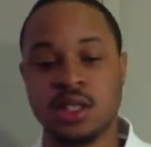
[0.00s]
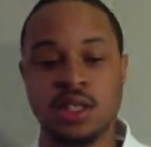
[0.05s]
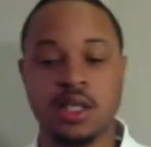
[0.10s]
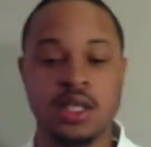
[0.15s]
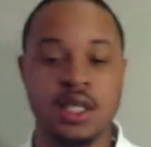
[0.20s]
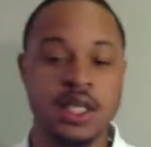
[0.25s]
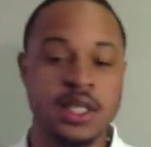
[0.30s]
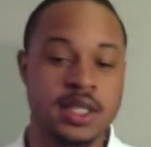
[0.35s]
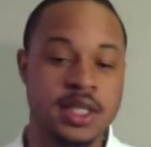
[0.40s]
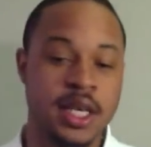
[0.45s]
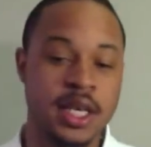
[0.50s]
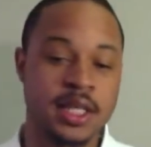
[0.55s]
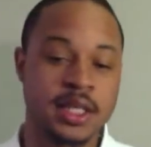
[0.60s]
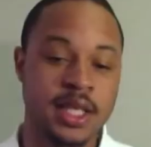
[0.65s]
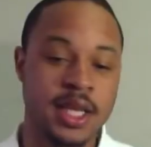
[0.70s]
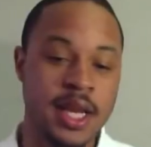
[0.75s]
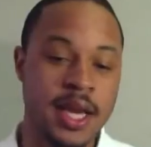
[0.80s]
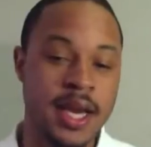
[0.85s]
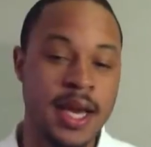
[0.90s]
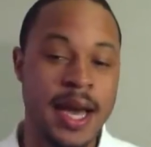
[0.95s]
these kicks
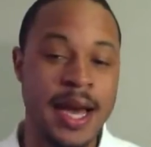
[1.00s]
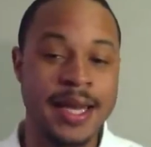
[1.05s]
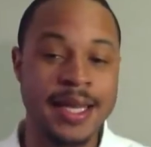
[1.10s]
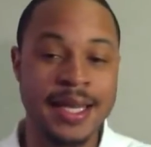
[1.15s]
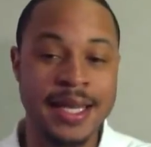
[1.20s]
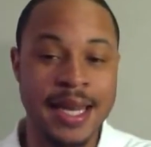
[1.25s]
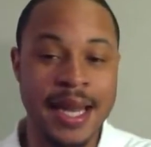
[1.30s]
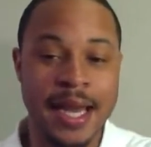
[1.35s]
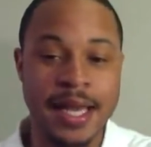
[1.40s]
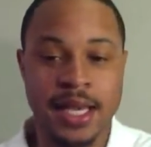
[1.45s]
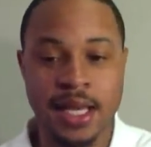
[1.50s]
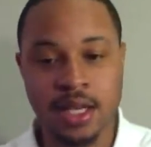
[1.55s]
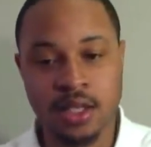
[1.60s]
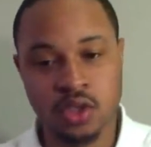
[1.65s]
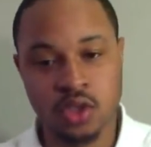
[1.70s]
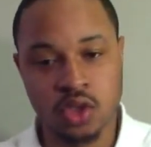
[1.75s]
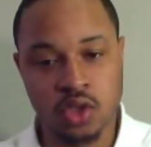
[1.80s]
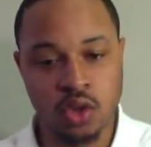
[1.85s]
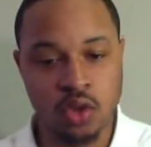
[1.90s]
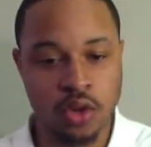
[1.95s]
today I did not get in
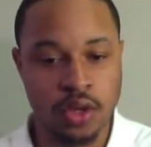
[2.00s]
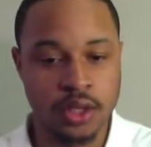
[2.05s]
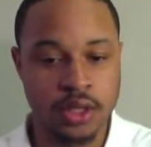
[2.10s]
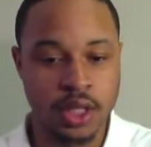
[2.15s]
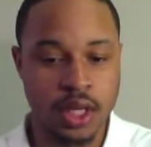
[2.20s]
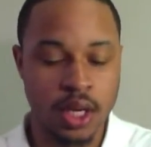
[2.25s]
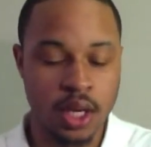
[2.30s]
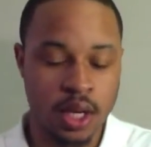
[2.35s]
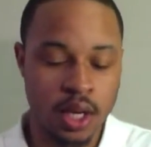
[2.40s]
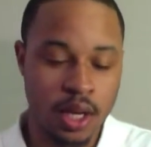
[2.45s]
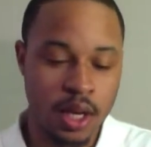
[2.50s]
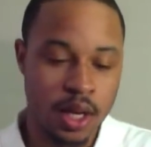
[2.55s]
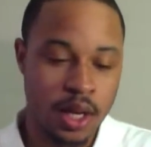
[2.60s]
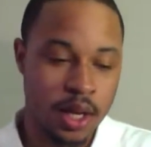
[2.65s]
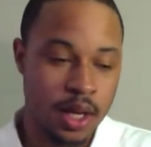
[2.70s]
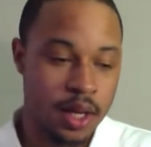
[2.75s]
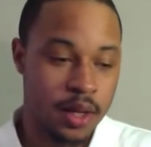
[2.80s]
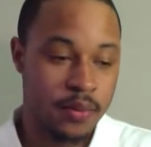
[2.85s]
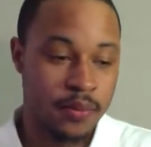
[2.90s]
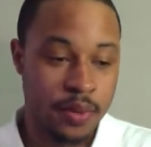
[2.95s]
stores.
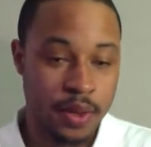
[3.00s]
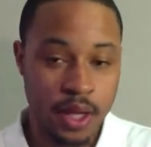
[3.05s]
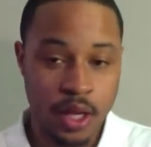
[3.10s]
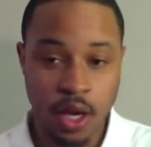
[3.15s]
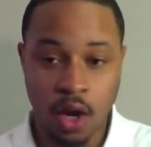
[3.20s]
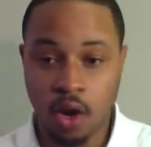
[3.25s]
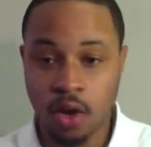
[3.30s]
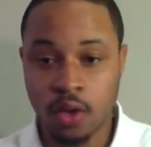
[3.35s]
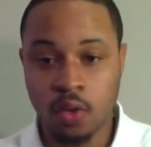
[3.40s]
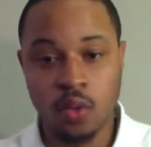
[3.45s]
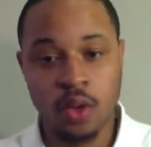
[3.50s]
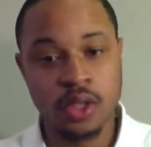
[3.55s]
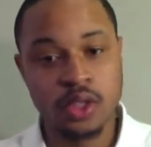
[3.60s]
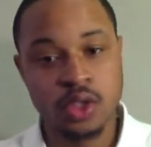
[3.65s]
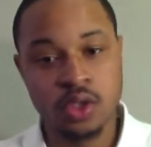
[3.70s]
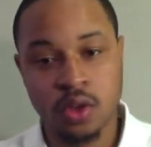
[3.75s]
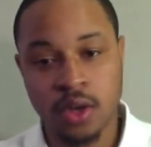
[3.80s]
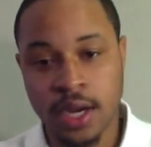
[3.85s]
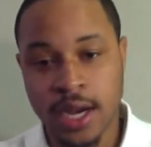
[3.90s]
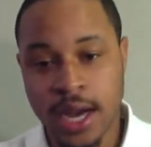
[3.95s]
Only one
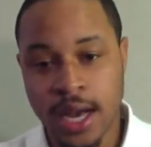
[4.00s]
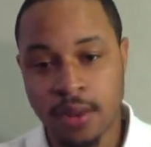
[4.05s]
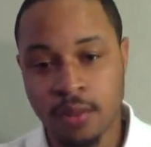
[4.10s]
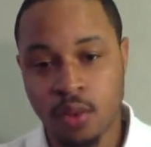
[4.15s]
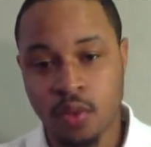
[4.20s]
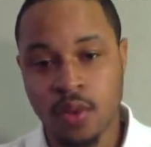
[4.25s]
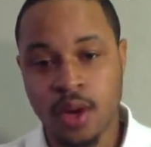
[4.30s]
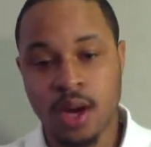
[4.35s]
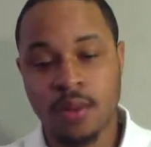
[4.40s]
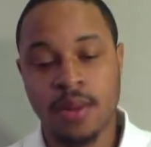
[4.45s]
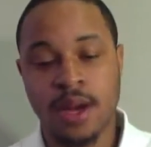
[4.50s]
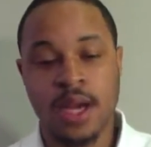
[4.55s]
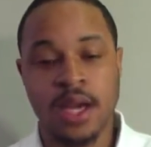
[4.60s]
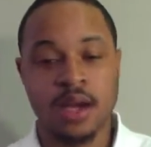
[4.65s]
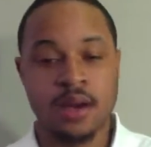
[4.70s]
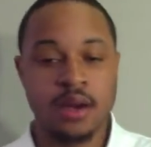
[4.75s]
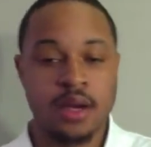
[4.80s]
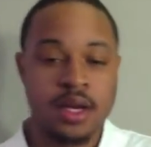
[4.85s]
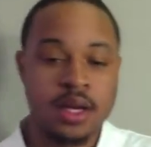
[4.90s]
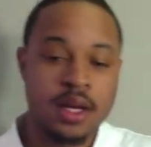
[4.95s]
store got them around my
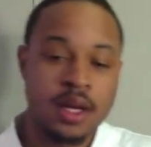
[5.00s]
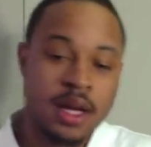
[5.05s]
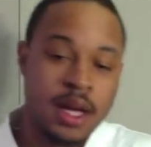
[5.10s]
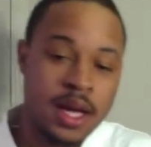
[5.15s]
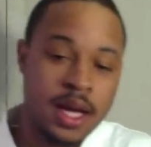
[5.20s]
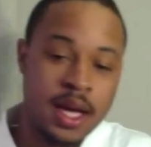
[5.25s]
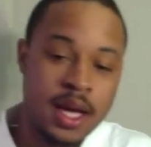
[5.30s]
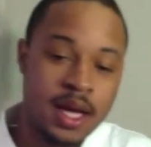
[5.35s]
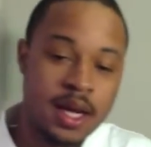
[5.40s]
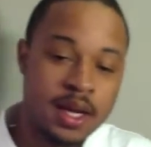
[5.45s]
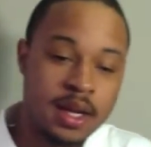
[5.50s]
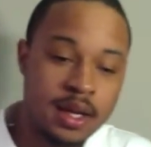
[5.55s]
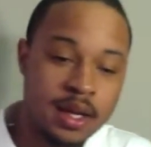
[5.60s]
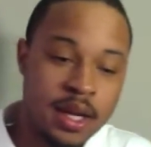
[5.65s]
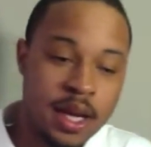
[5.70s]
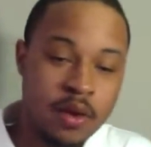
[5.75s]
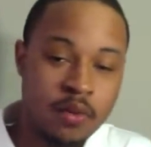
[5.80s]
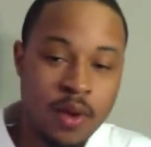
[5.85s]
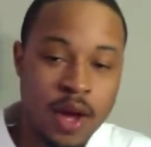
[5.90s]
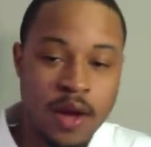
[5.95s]
area, and
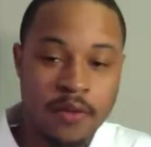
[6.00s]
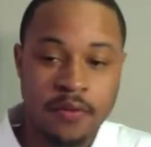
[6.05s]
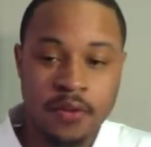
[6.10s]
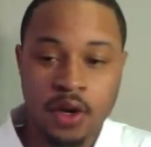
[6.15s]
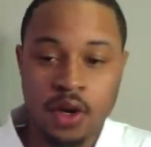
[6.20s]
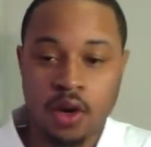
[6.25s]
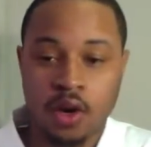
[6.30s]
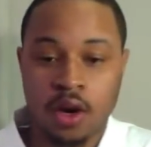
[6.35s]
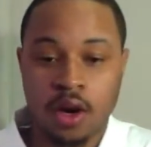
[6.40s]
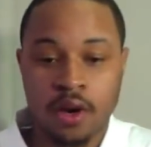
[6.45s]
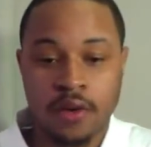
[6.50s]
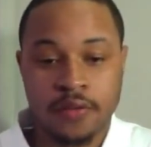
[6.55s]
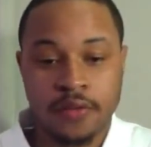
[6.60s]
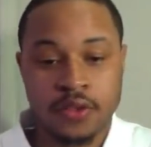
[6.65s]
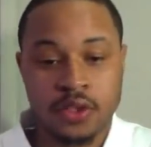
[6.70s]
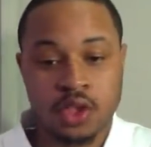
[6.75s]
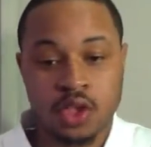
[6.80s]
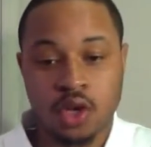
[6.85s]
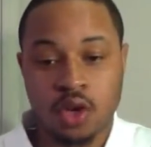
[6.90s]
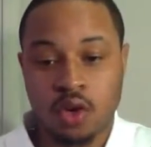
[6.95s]
they raffled it off.
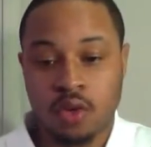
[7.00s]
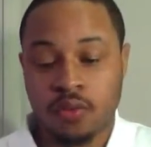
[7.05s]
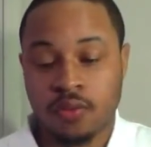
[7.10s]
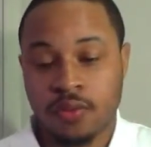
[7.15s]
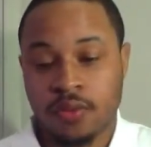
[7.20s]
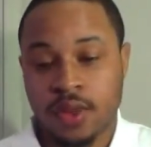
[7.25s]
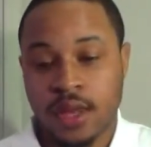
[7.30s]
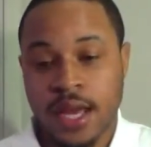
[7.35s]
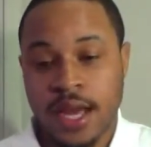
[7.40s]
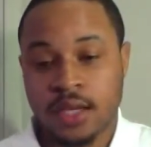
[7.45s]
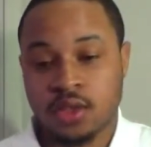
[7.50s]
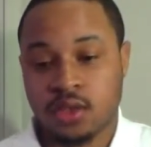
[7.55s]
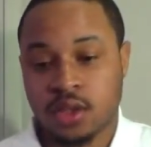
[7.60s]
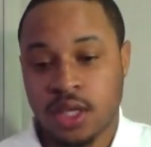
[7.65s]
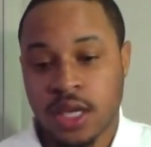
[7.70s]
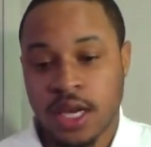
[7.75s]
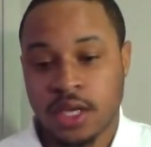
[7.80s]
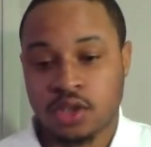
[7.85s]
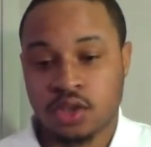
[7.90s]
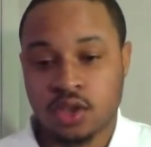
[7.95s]
So
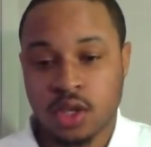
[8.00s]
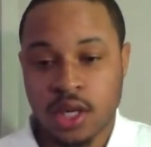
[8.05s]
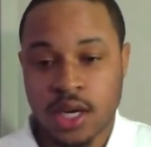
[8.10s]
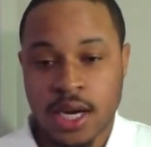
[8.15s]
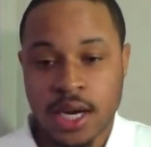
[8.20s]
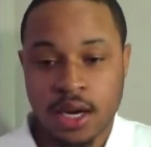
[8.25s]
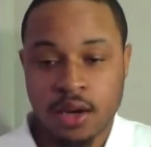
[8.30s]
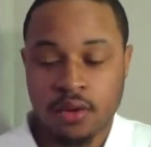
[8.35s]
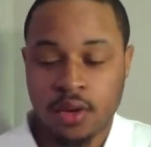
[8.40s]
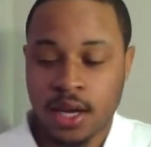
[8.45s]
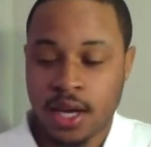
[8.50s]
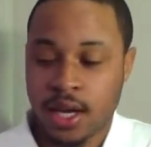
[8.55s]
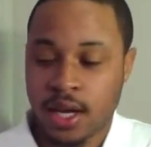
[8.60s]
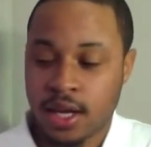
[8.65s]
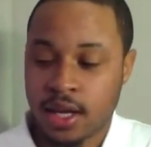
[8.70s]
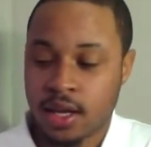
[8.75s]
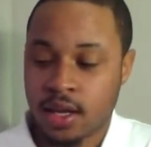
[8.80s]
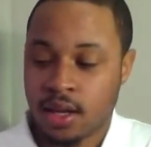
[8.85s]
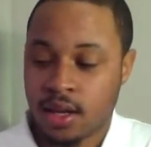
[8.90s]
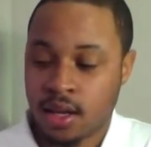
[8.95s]
naturally, I struck out on that.
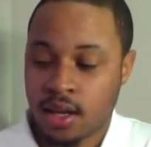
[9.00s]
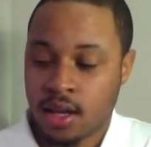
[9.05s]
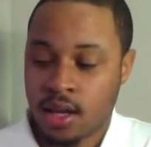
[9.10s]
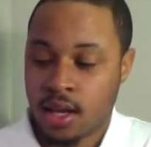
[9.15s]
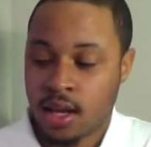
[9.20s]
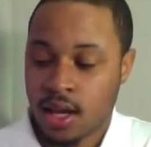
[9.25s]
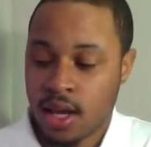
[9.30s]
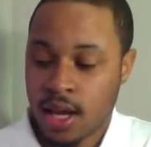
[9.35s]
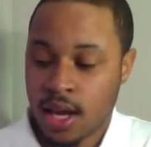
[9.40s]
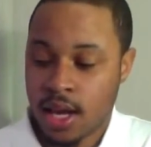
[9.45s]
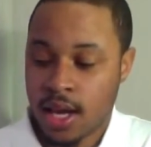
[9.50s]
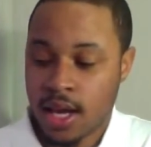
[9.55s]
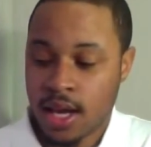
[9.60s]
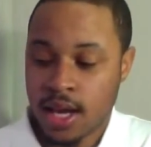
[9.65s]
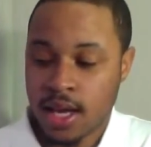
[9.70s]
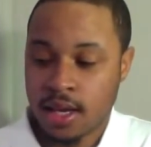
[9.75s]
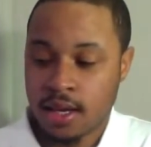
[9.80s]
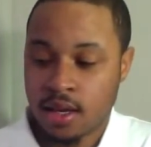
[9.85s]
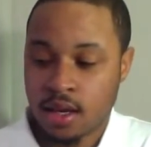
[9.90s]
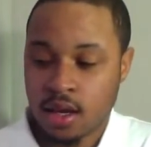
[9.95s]

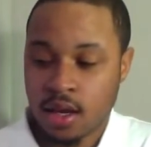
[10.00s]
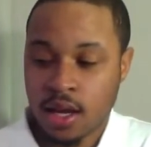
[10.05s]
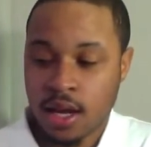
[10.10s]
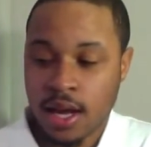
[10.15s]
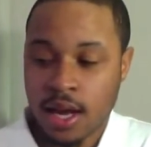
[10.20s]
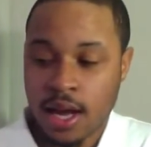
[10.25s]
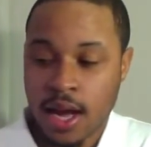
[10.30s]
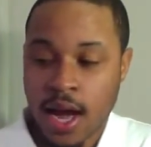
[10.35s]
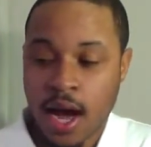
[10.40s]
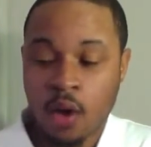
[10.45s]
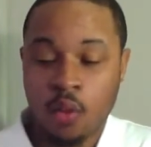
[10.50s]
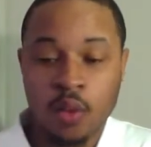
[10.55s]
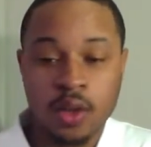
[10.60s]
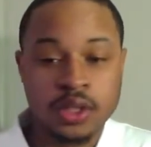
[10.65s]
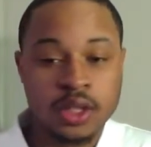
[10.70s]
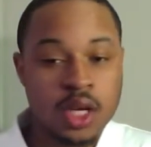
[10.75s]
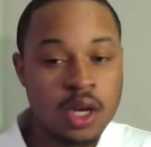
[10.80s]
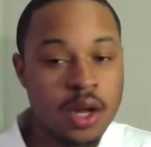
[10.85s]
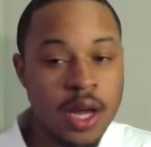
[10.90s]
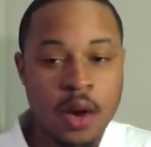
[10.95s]
And I
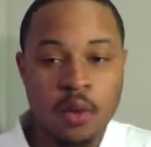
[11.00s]
wasn't